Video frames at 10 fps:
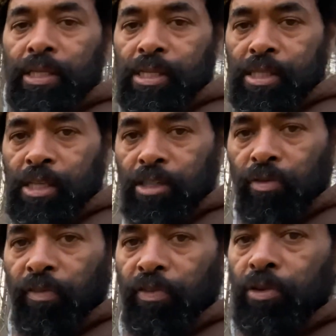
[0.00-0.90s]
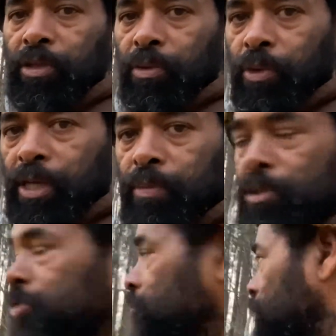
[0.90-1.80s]
successful fruit, then we'll keep the
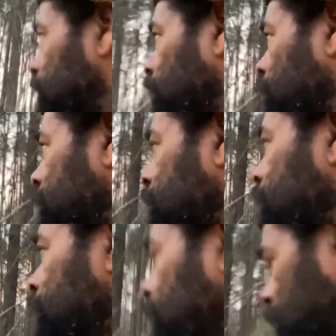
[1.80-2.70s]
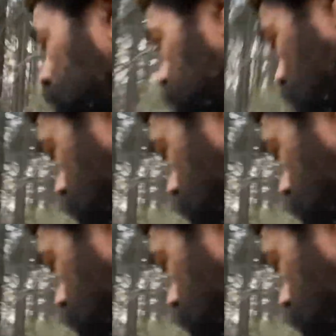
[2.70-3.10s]
tree going. If not,